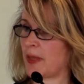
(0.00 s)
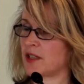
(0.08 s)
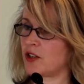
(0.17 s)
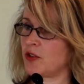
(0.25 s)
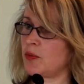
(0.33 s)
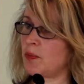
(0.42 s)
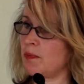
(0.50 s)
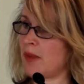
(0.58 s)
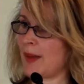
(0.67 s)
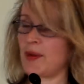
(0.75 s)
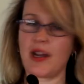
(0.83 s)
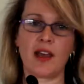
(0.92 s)
So
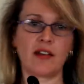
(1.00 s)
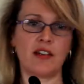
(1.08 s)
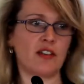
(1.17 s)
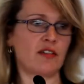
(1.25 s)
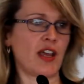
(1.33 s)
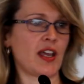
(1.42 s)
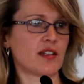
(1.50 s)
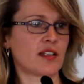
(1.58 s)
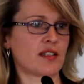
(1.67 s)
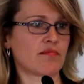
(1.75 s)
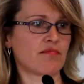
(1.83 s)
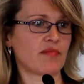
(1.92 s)
map it out in
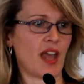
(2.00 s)
advance.